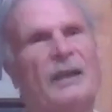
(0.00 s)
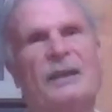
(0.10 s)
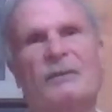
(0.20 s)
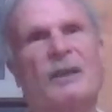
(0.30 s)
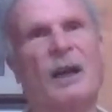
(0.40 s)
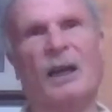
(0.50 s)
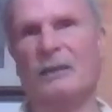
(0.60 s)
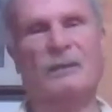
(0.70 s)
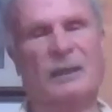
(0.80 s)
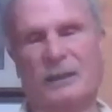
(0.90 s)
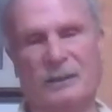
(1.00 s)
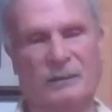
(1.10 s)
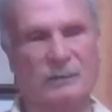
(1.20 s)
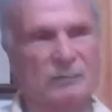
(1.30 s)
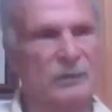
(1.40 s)
I have gone, like
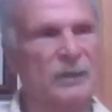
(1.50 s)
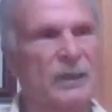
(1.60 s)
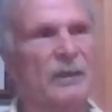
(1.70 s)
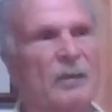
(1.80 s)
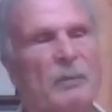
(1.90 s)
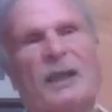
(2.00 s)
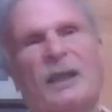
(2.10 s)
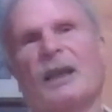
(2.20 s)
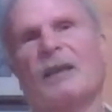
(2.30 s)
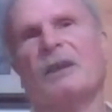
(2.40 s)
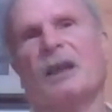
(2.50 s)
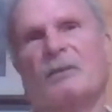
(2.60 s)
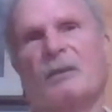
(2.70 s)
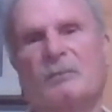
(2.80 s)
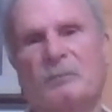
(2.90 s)
you said in the beginning, I've
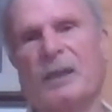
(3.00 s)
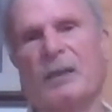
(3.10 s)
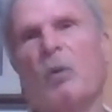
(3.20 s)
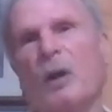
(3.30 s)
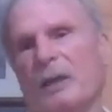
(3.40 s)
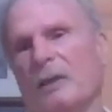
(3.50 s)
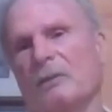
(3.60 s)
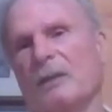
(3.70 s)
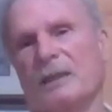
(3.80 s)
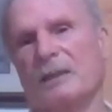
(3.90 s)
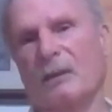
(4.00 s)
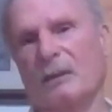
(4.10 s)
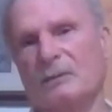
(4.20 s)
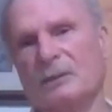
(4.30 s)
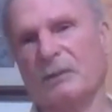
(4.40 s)
gone around, made it a point of going around
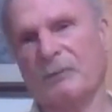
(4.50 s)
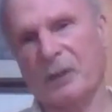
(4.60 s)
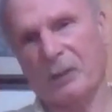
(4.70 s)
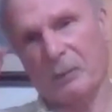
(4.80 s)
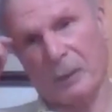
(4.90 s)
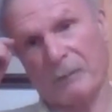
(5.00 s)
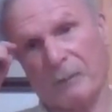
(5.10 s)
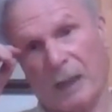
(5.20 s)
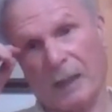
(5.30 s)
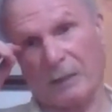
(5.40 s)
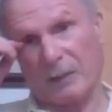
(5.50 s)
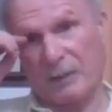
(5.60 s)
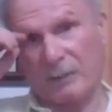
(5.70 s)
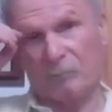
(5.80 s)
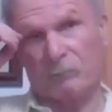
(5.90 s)
to view big
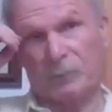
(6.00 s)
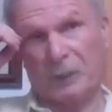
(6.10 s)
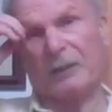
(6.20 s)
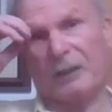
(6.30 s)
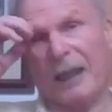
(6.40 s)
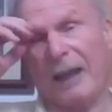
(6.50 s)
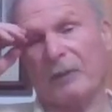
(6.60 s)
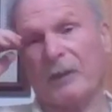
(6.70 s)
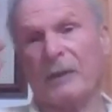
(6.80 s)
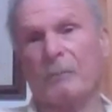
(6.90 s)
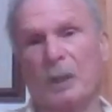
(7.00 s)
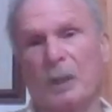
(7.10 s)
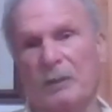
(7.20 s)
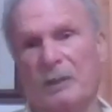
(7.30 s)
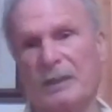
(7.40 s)
fires, particularly after they
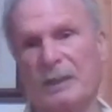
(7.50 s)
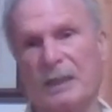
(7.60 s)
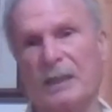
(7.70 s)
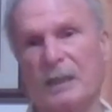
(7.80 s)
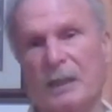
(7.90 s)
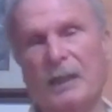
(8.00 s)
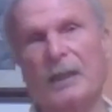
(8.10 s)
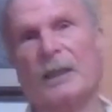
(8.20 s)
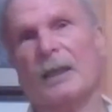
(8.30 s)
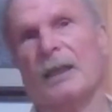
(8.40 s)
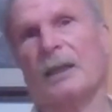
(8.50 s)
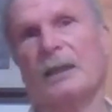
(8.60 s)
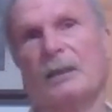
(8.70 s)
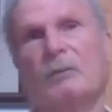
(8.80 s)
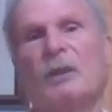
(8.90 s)
burned, to see
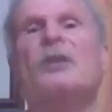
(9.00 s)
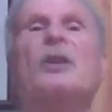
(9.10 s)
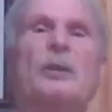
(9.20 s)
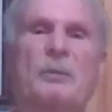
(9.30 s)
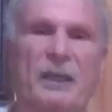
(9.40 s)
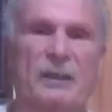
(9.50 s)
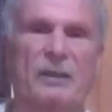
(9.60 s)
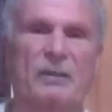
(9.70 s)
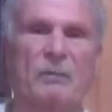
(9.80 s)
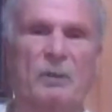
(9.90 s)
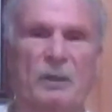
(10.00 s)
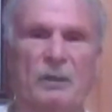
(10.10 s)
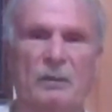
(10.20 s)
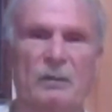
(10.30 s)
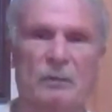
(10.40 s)
what circumstances
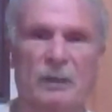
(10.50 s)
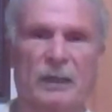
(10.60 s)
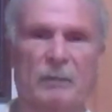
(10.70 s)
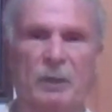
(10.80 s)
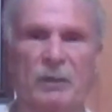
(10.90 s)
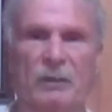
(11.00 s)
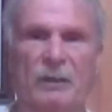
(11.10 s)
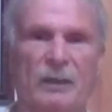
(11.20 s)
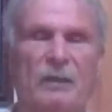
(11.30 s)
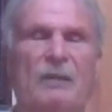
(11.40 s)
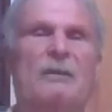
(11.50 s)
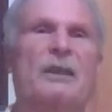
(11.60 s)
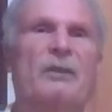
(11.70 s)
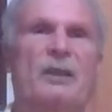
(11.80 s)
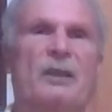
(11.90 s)
were when they burned. And,
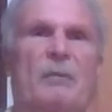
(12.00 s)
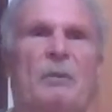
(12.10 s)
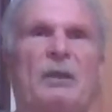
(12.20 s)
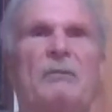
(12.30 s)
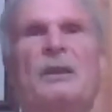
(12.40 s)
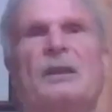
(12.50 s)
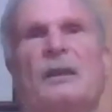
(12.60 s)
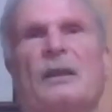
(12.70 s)
I'll give you an example.